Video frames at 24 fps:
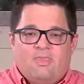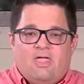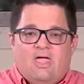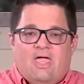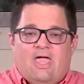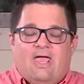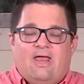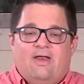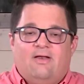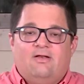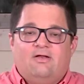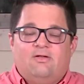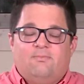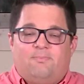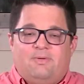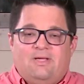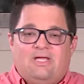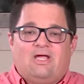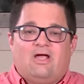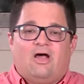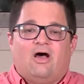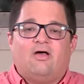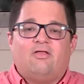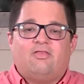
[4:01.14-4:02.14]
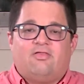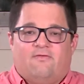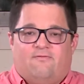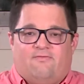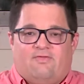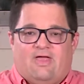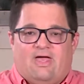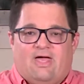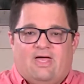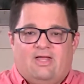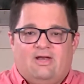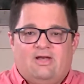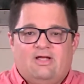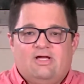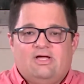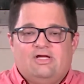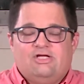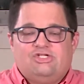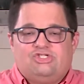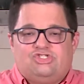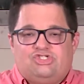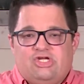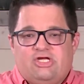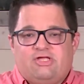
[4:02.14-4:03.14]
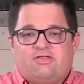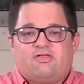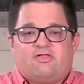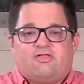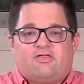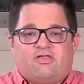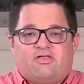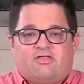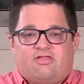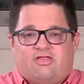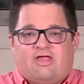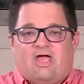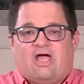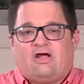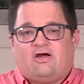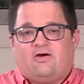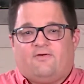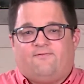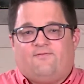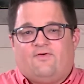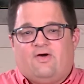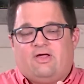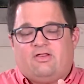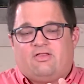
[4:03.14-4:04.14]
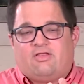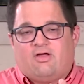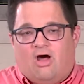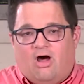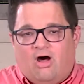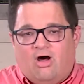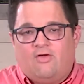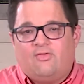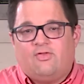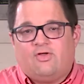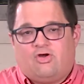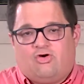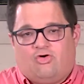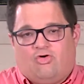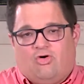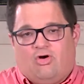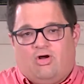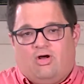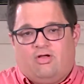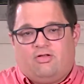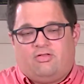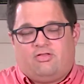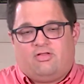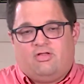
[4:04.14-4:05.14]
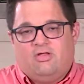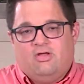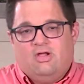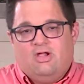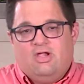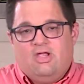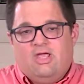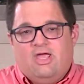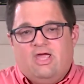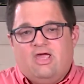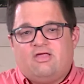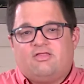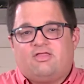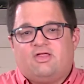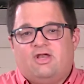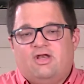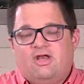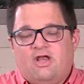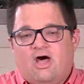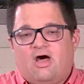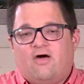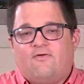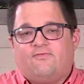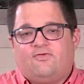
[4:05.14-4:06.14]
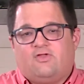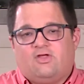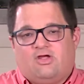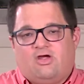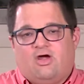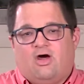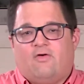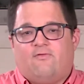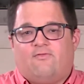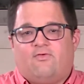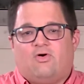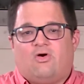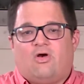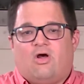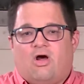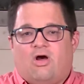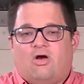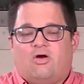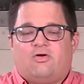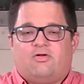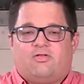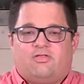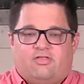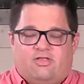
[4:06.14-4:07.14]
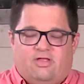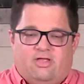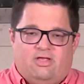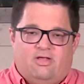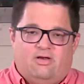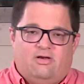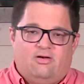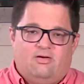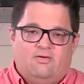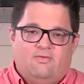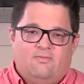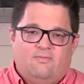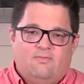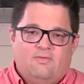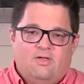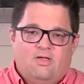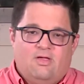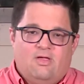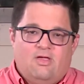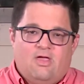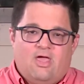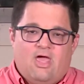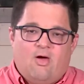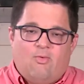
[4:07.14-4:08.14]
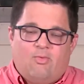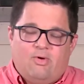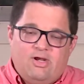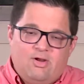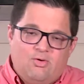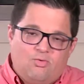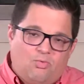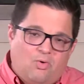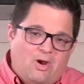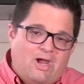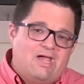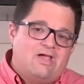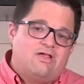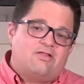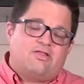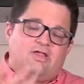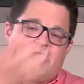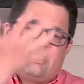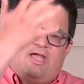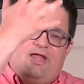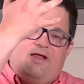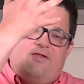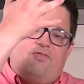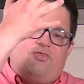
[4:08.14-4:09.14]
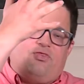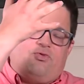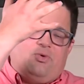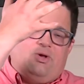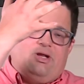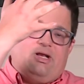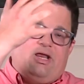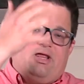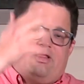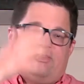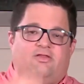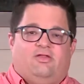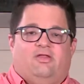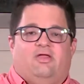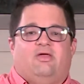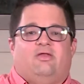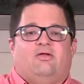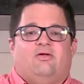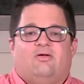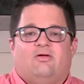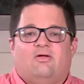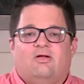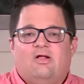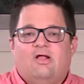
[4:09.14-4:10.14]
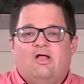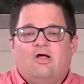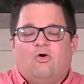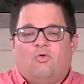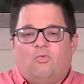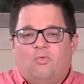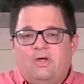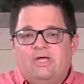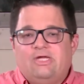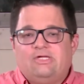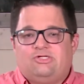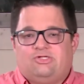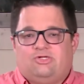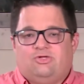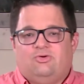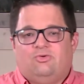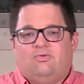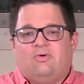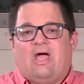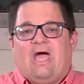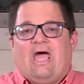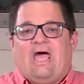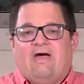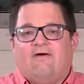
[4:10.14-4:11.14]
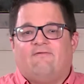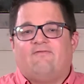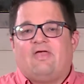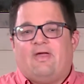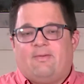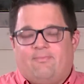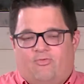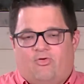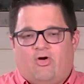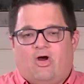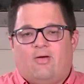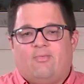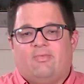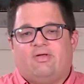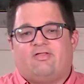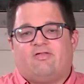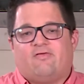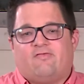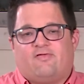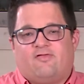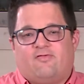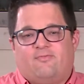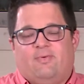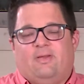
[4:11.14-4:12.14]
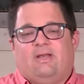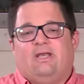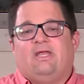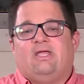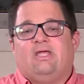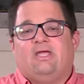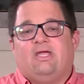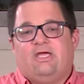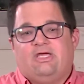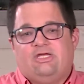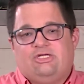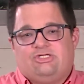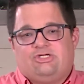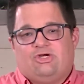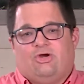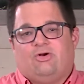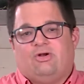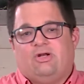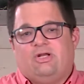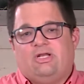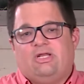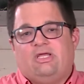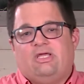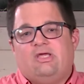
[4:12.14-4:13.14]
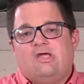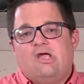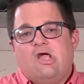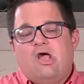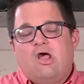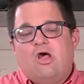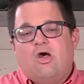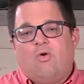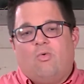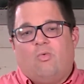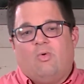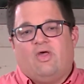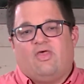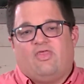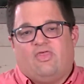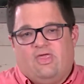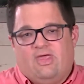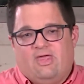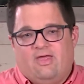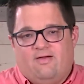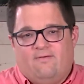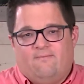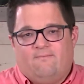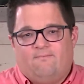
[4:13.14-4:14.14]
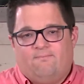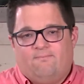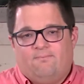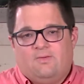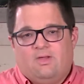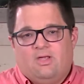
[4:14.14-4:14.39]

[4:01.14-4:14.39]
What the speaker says: And because of that, Jesus' sacrifice on the cross is enough to cover our sin. And when he raised again 3 days later, we too have that promise of spending eternity with him.